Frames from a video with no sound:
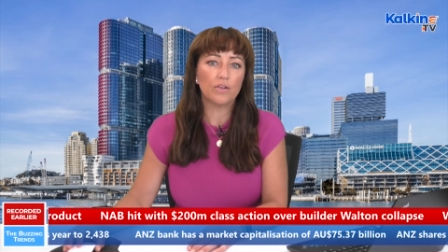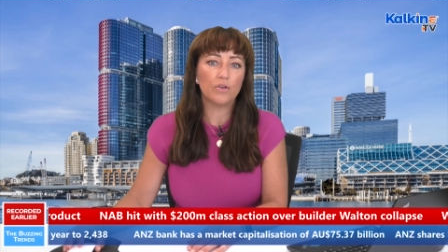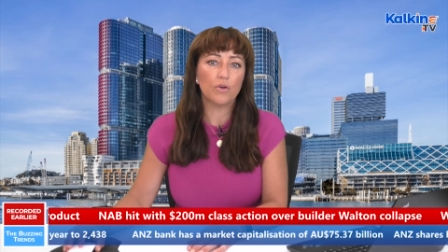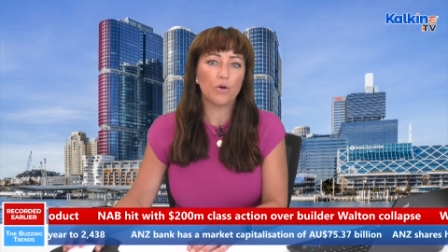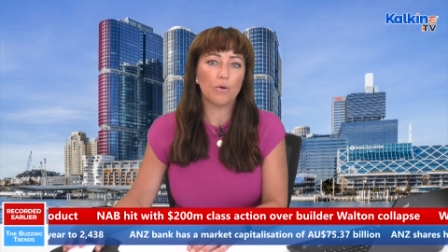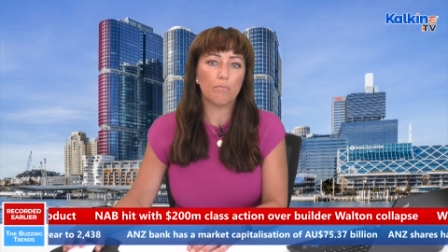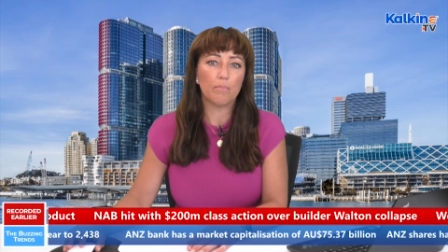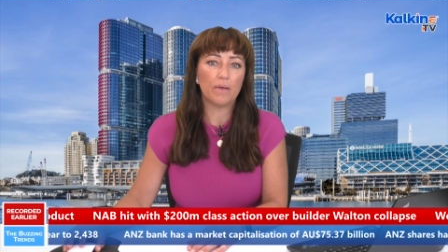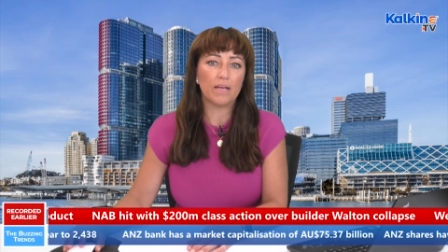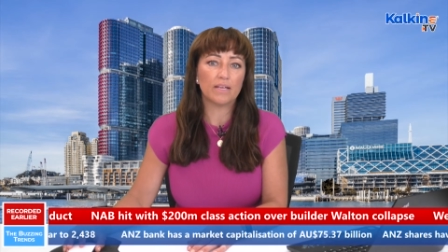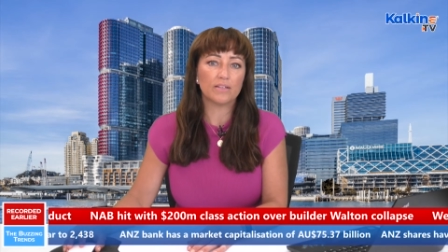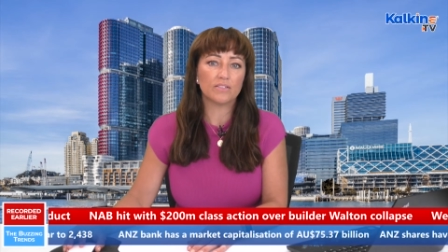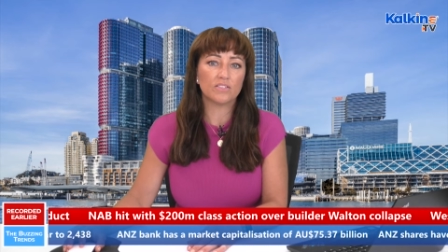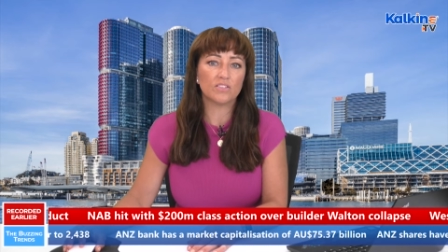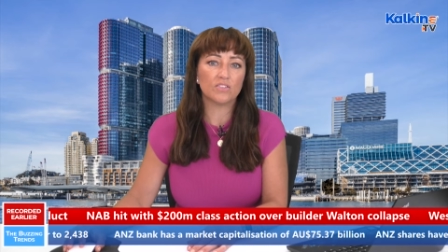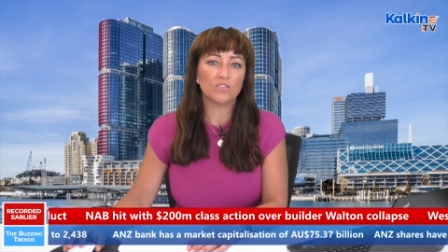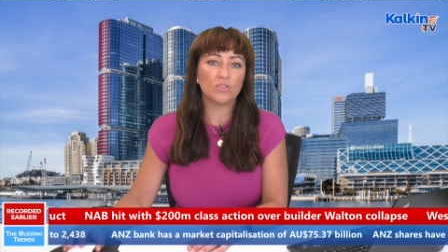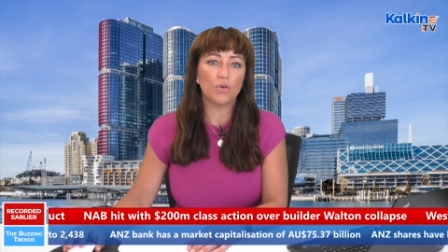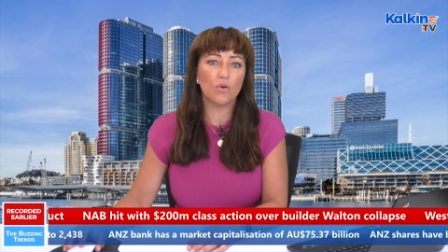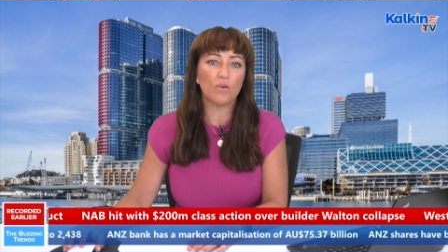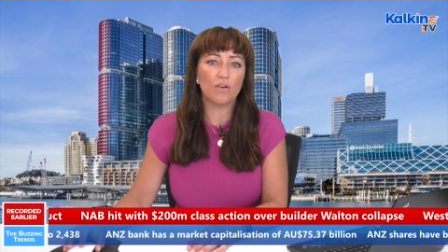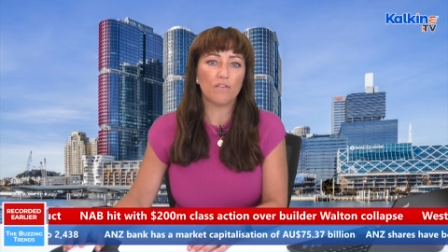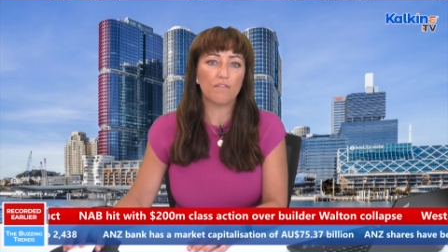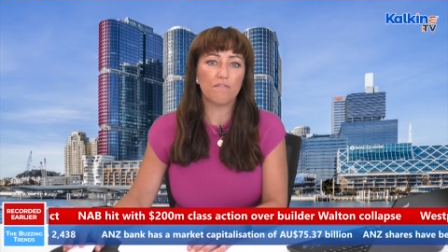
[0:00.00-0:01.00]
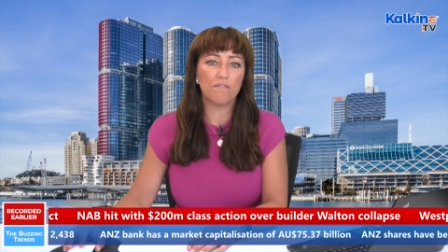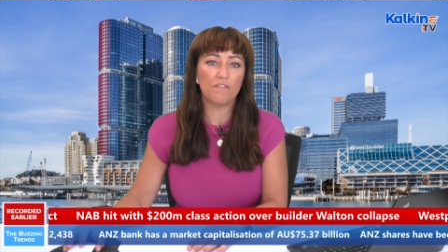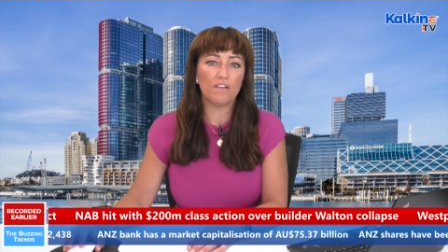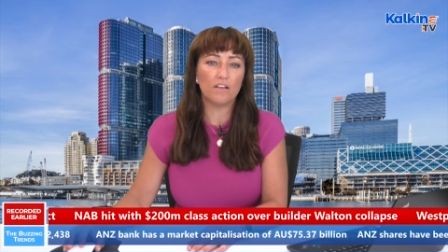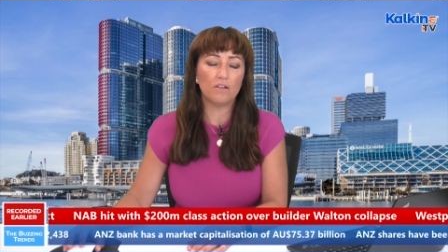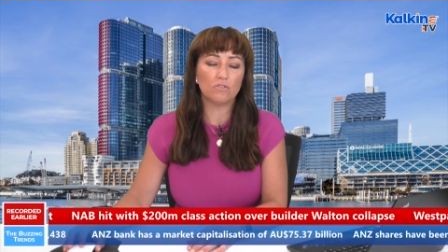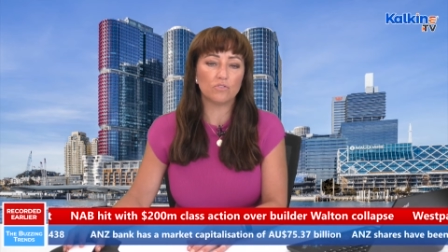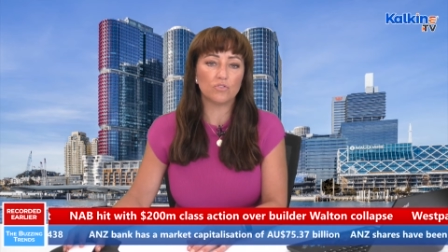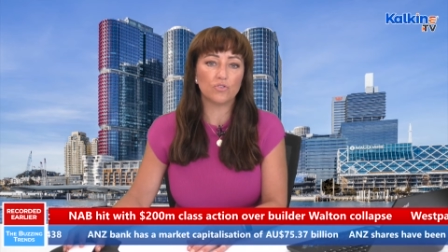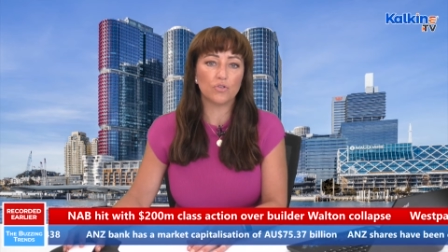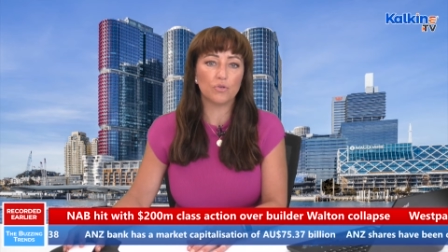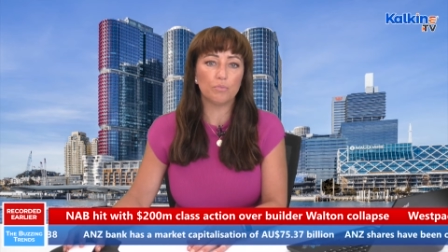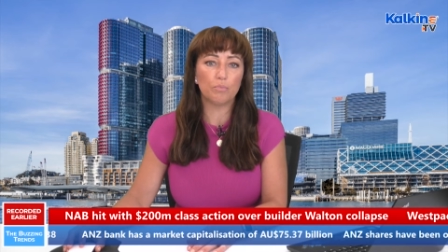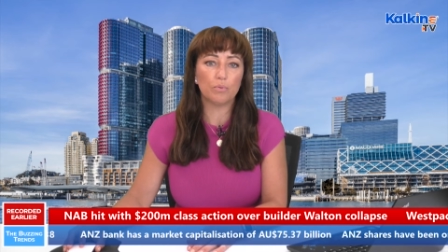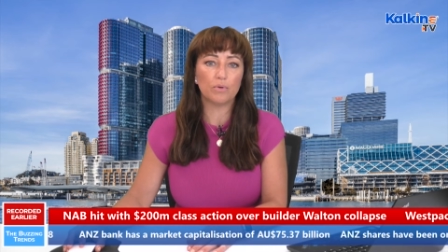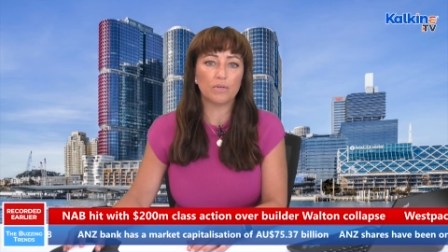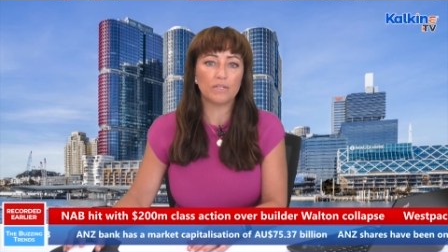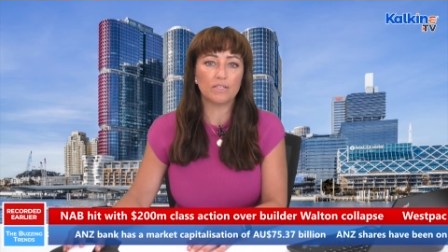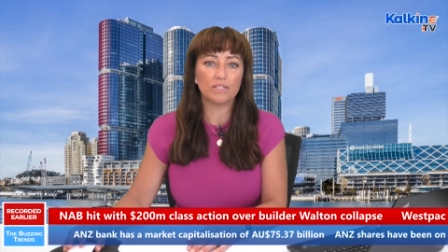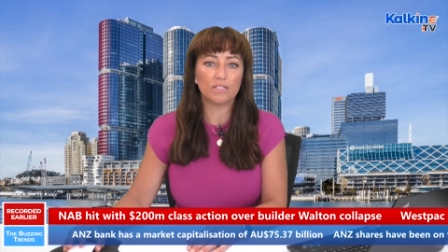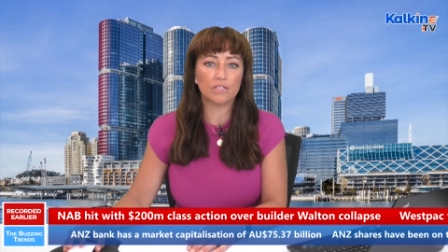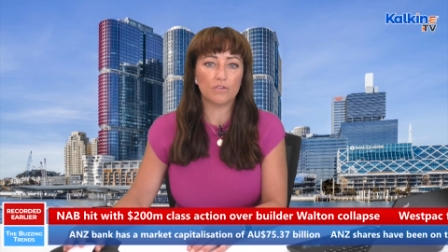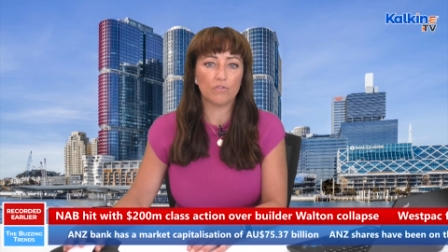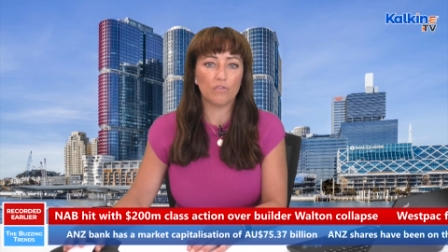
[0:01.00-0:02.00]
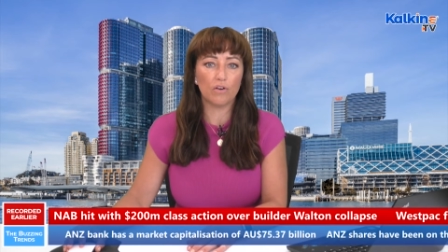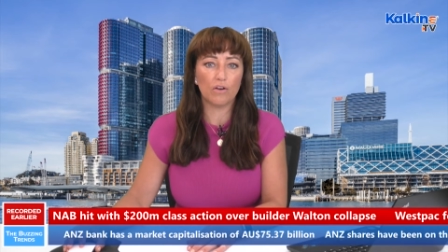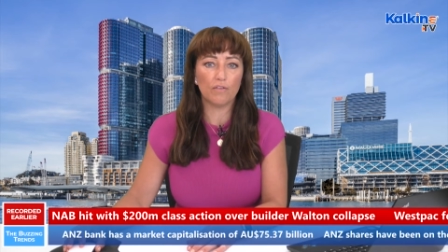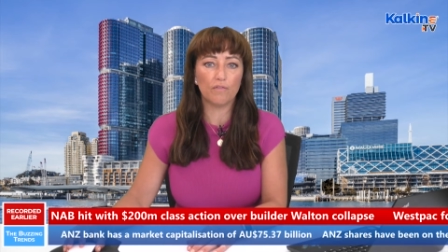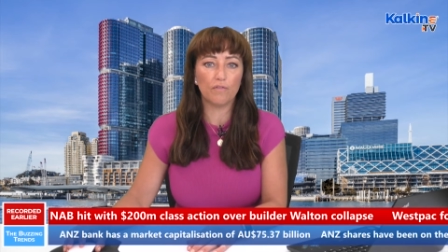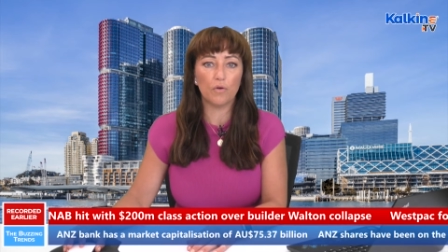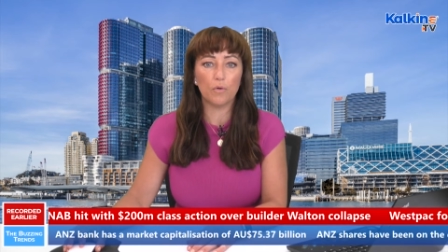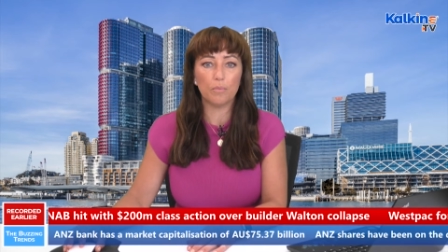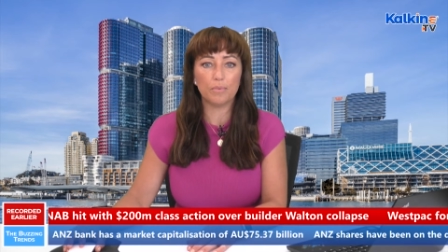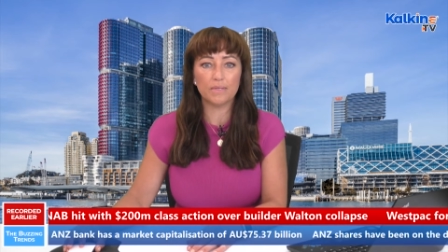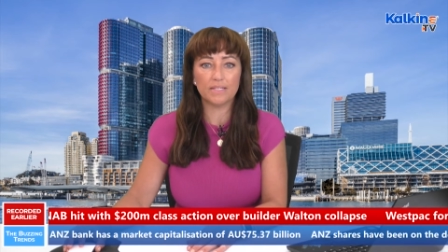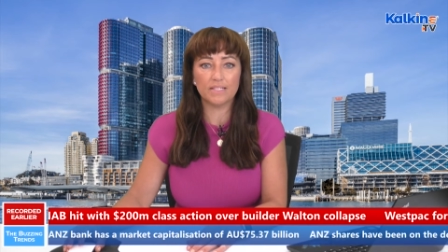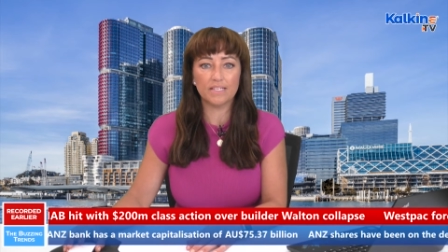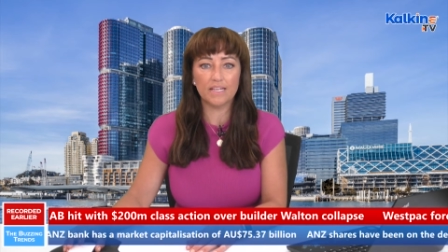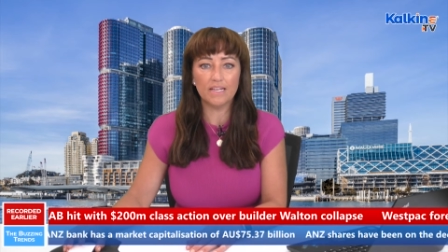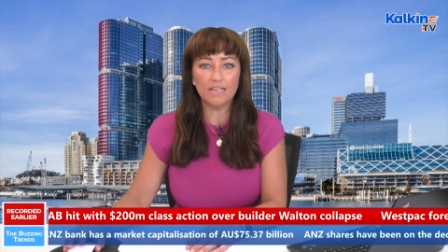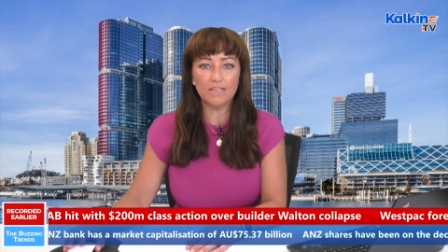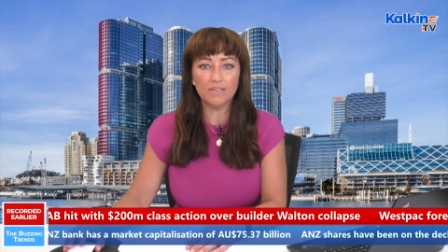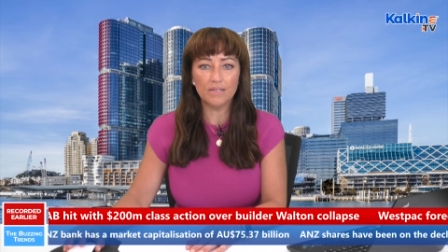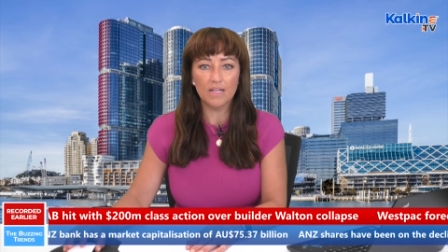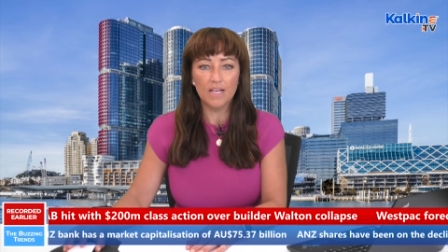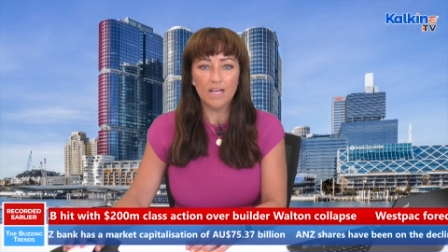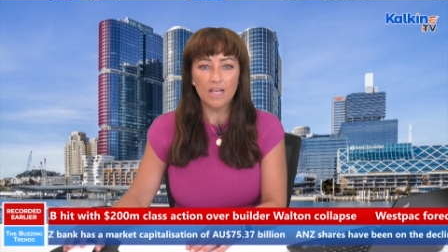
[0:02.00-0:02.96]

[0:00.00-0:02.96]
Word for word: CommBank's stock fell 2.04%,